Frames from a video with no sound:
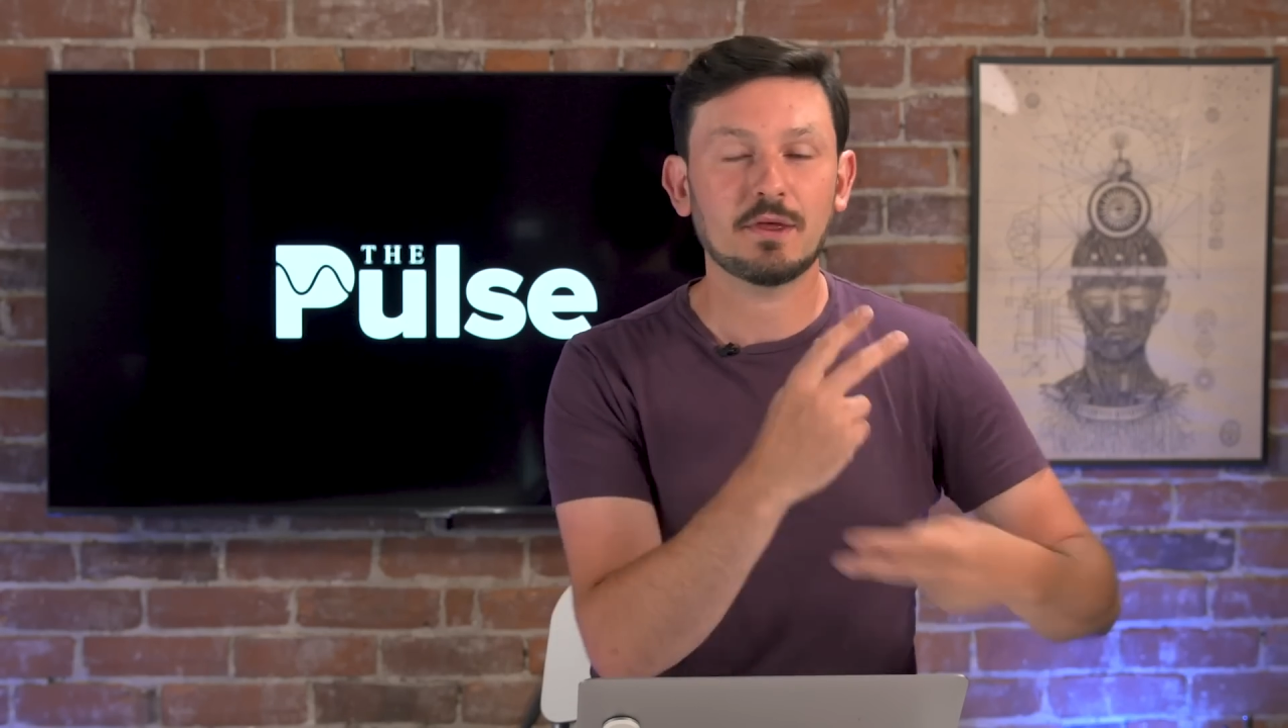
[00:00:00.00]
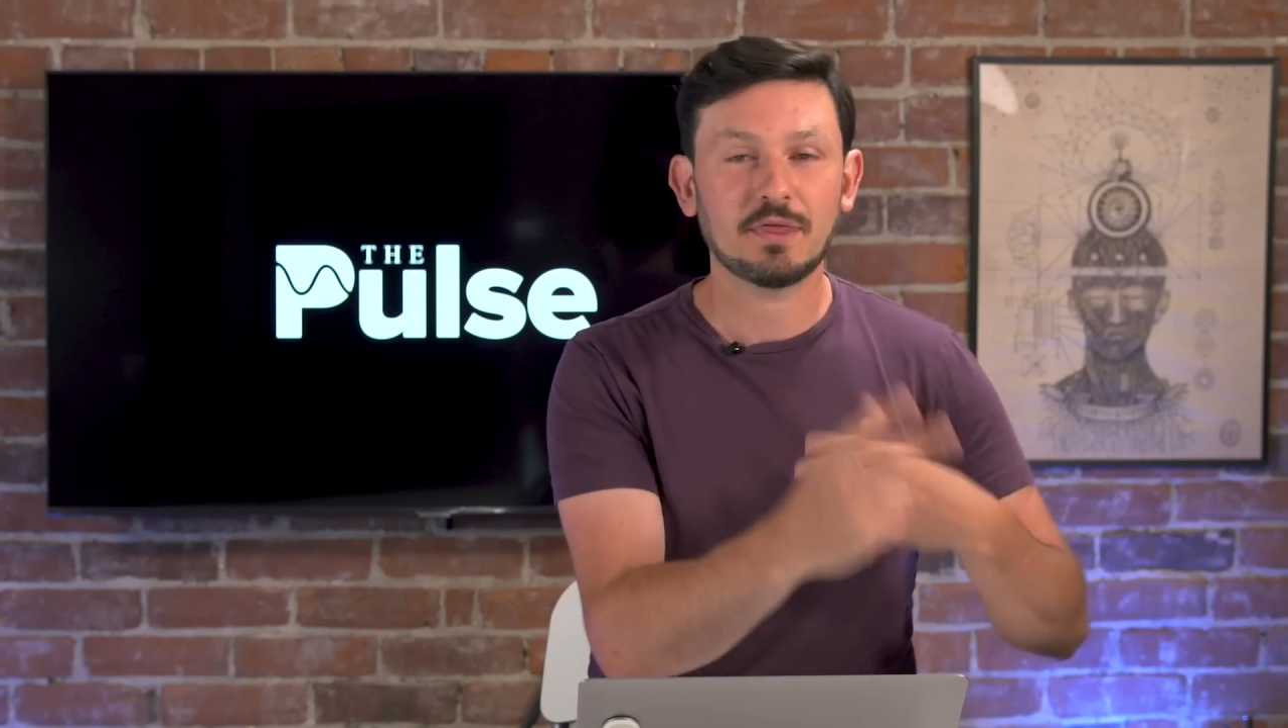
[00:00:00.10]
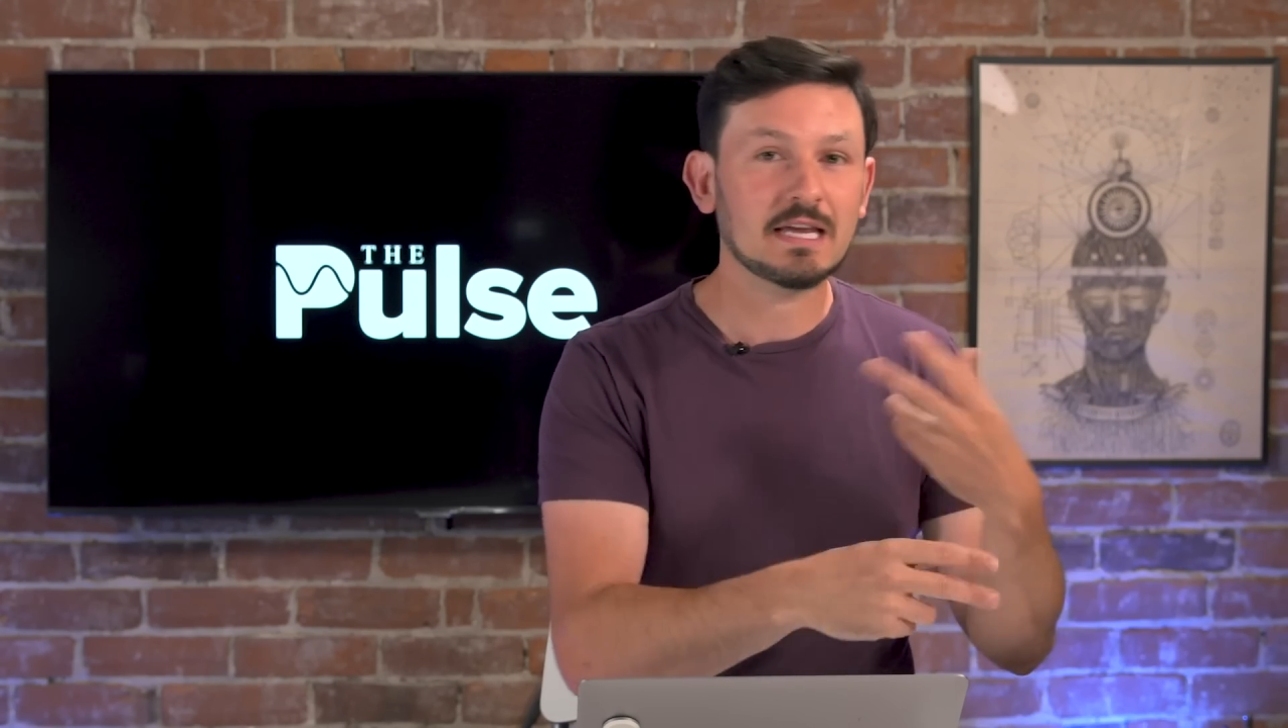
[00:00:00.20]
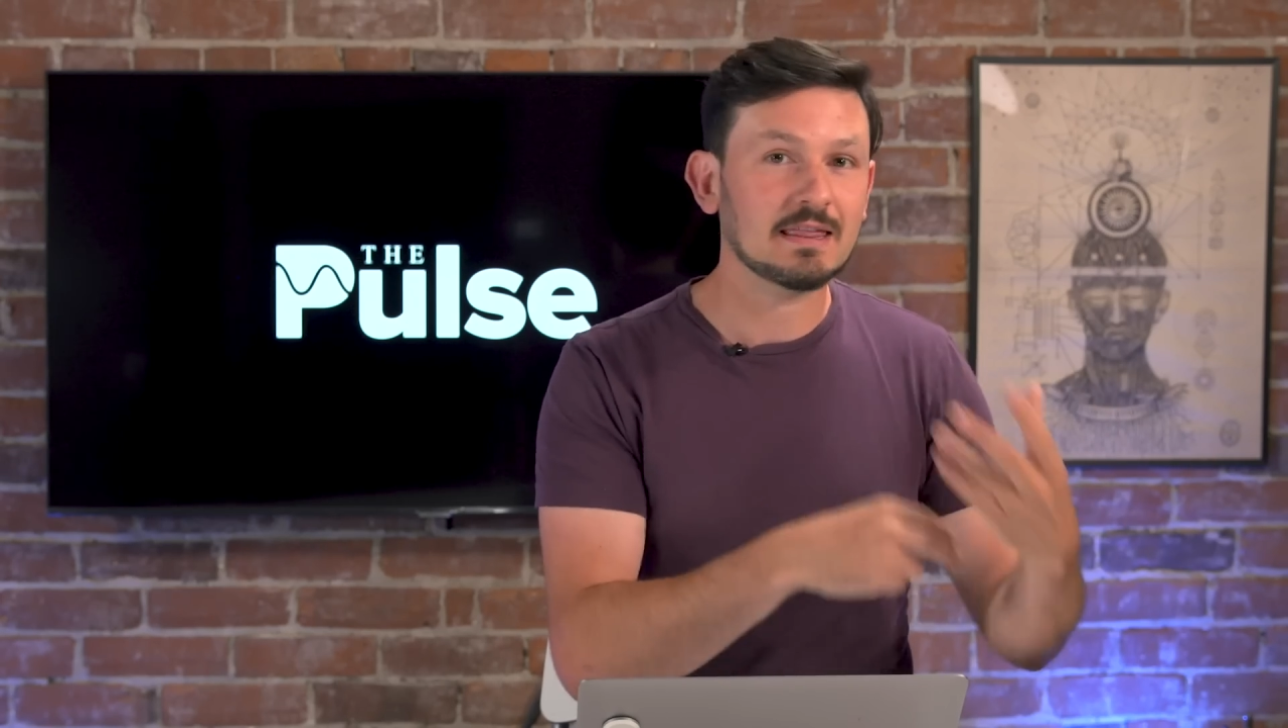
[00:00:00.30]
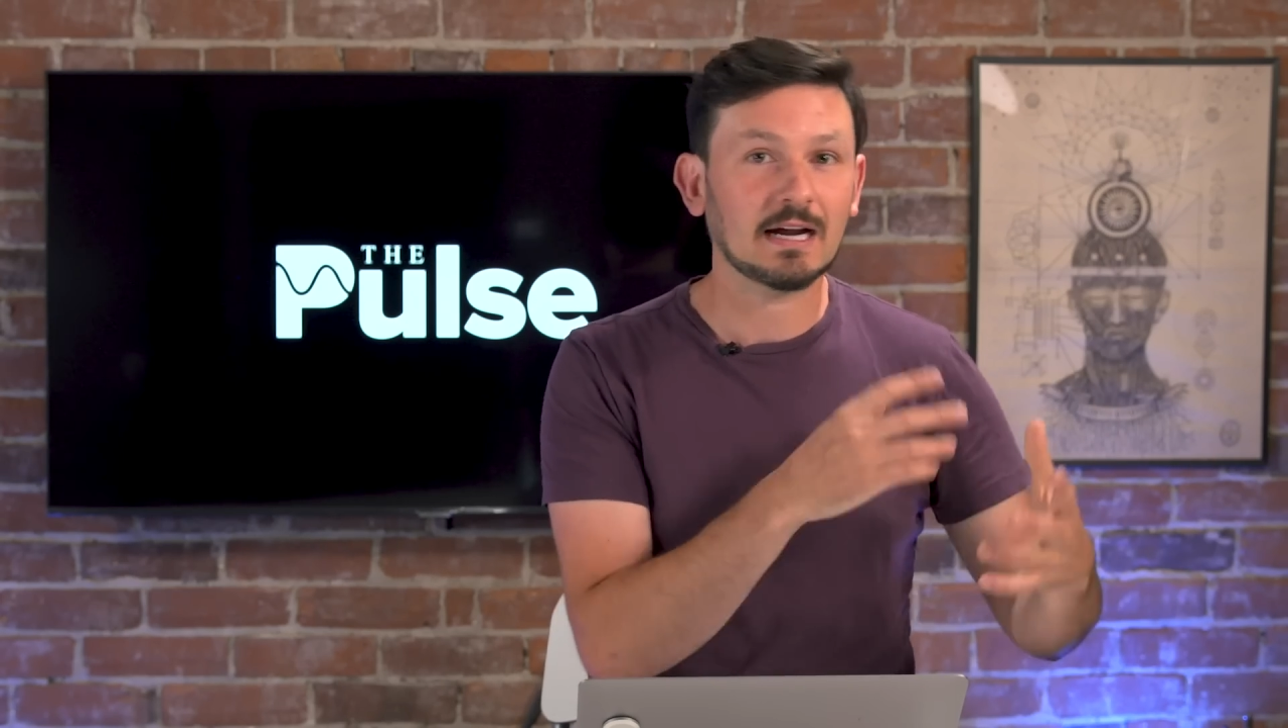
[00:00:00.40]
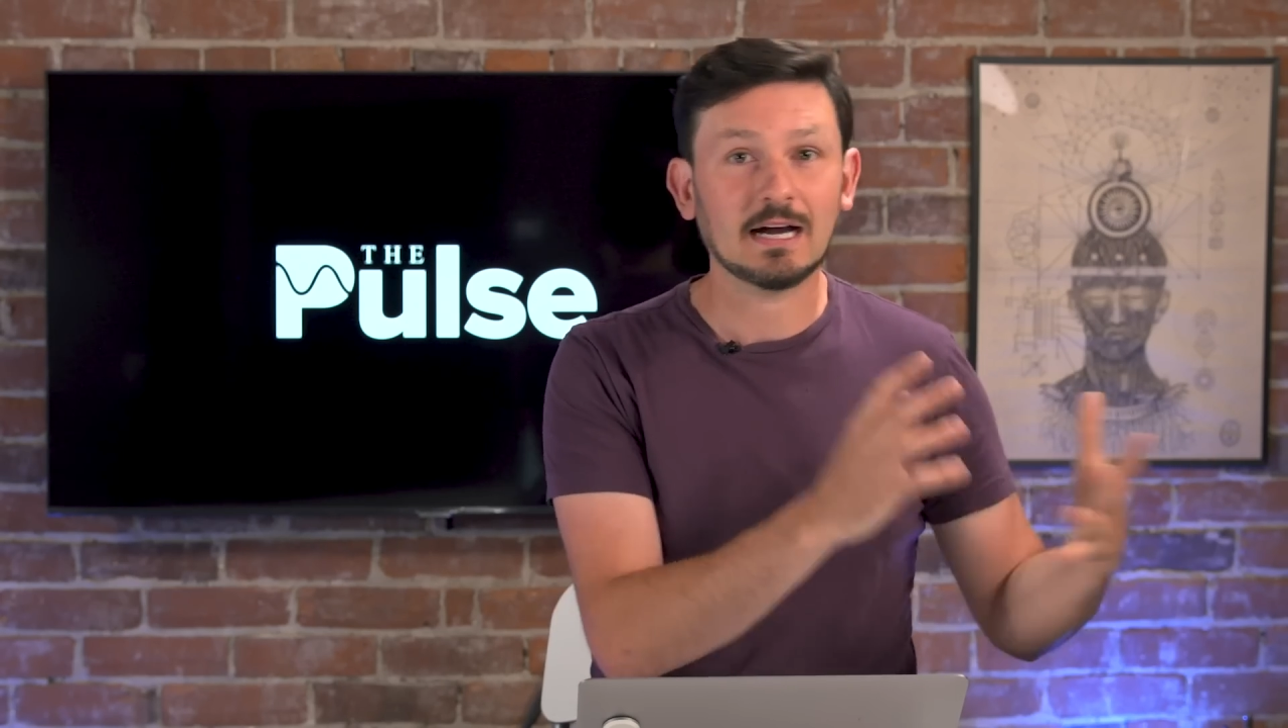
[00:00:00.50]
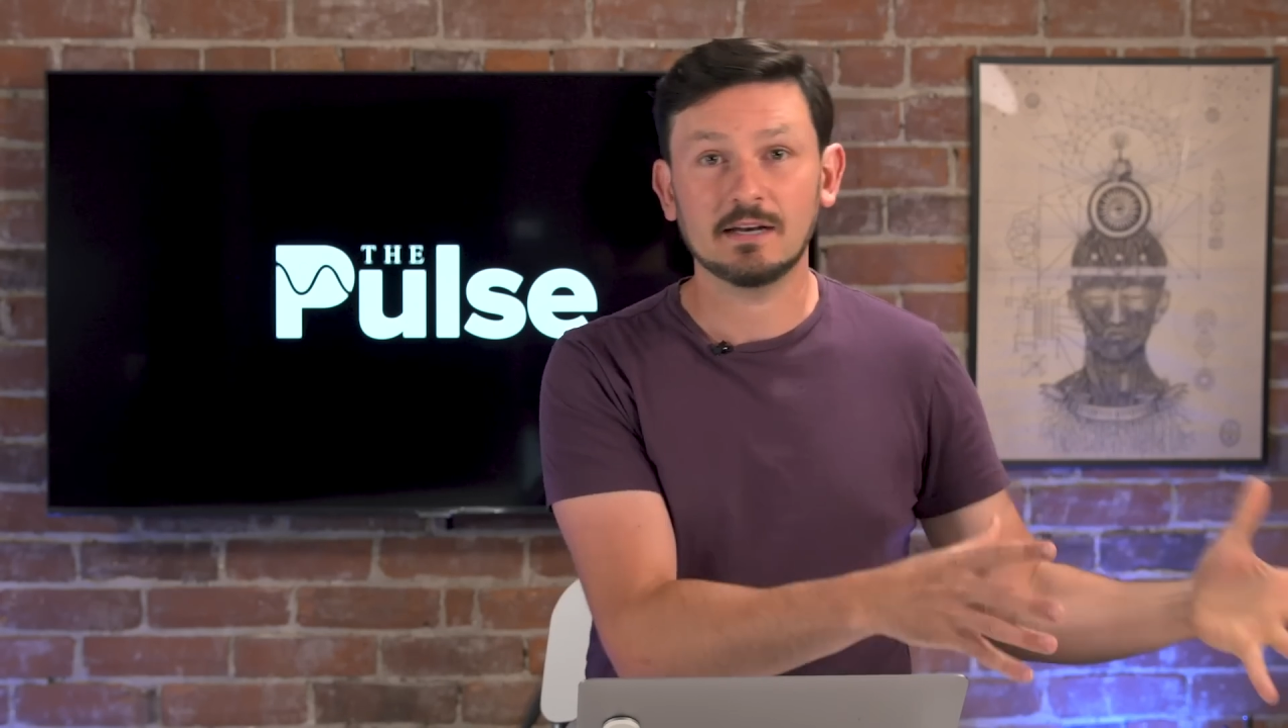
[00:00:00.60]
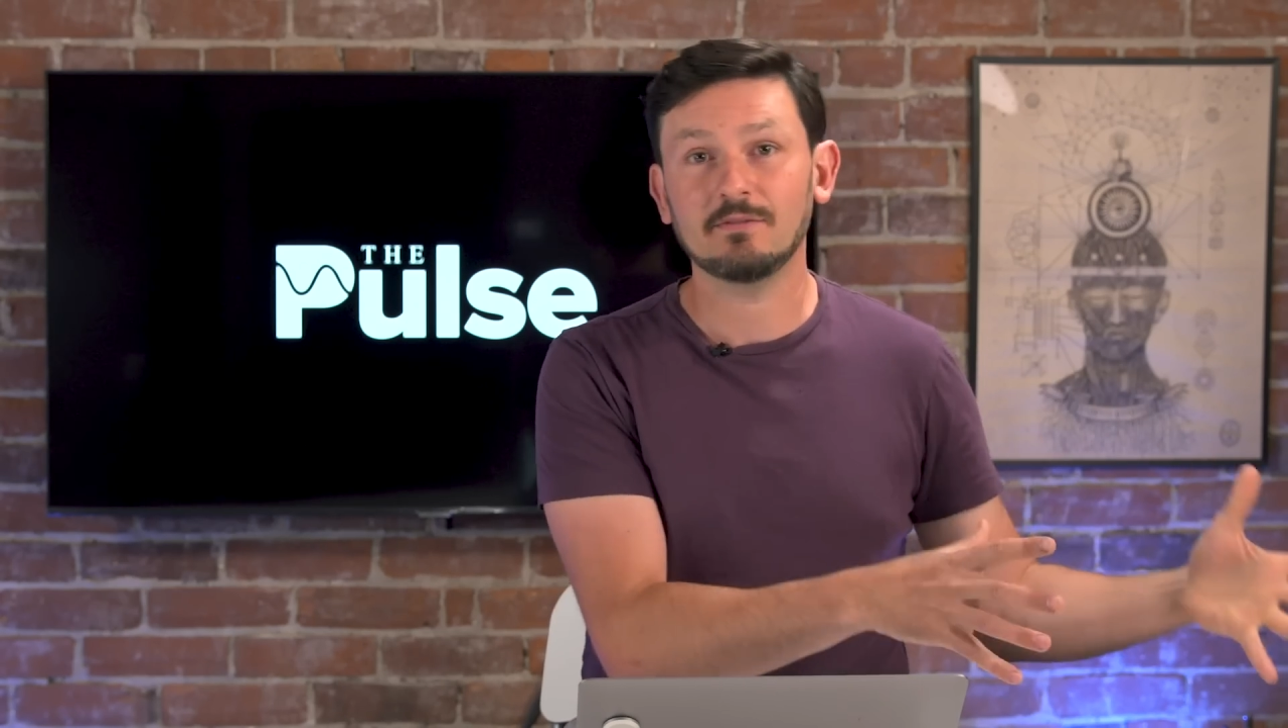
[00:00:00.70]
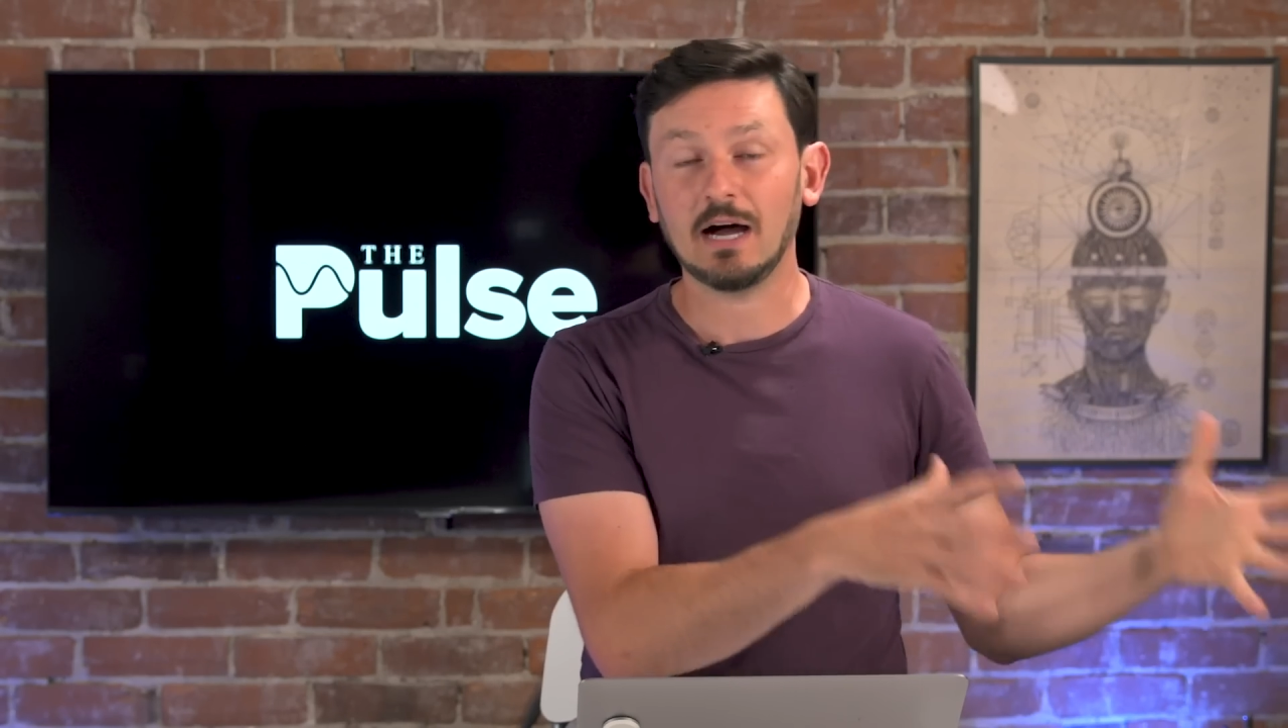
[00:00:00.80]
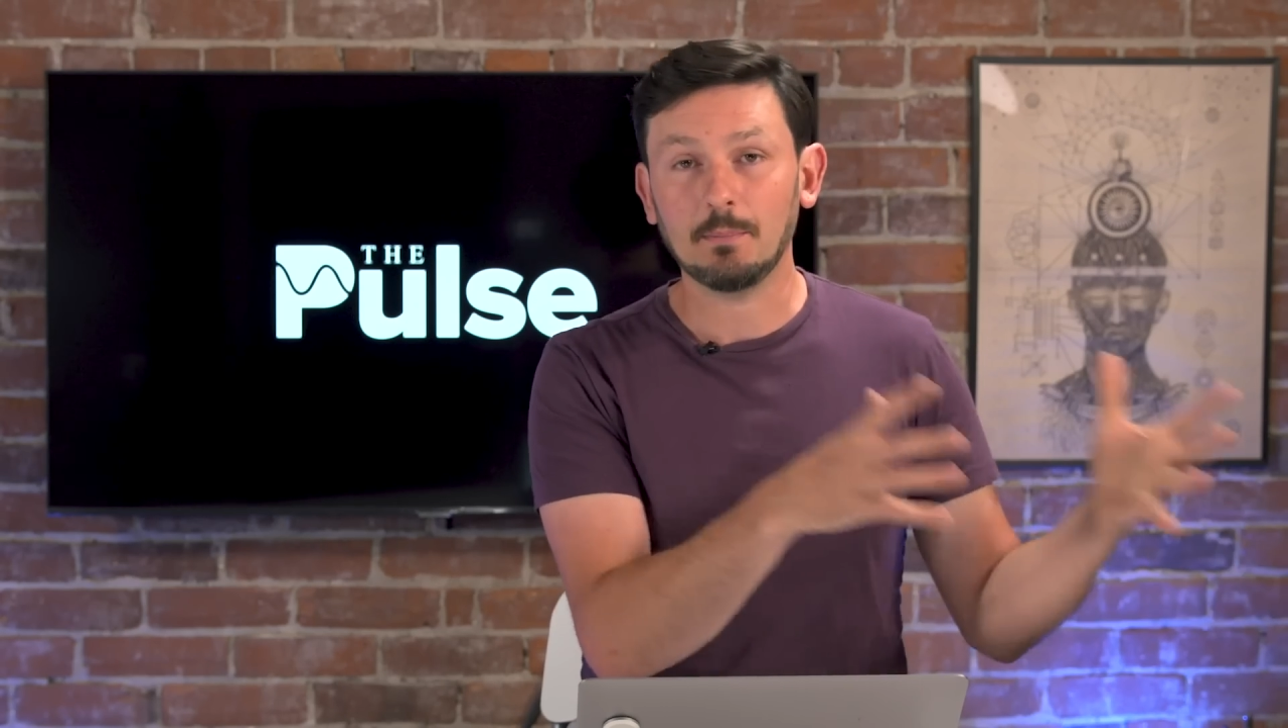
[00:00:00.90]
the thing that kind of